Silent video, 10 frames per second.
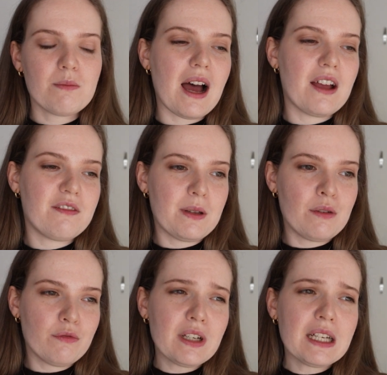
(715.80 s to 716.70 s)
but I've
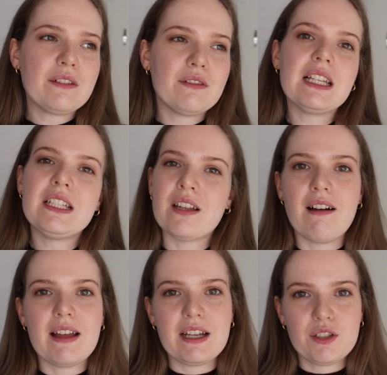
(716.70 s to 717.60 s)
been really
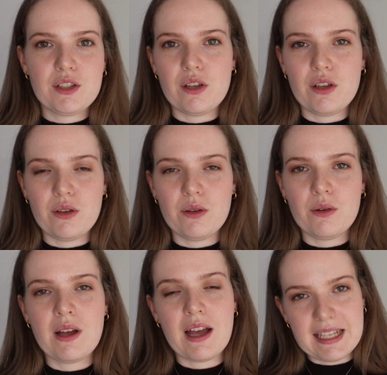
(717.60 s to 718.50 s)
dying
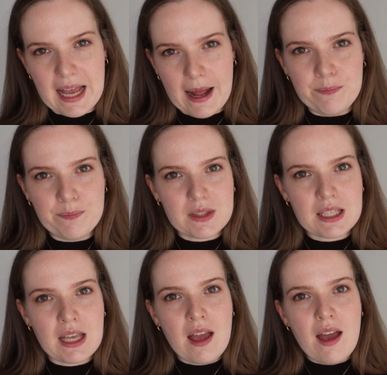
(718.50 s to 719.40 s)
to
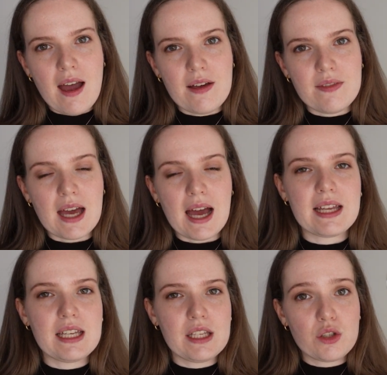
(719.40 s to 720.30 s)
attempt, and
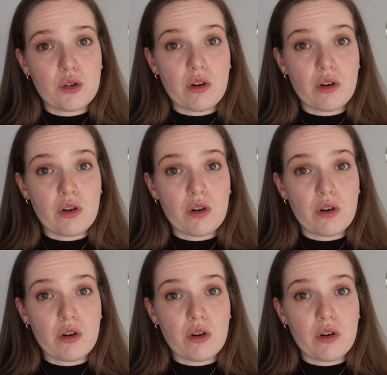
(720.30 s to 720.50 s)
that is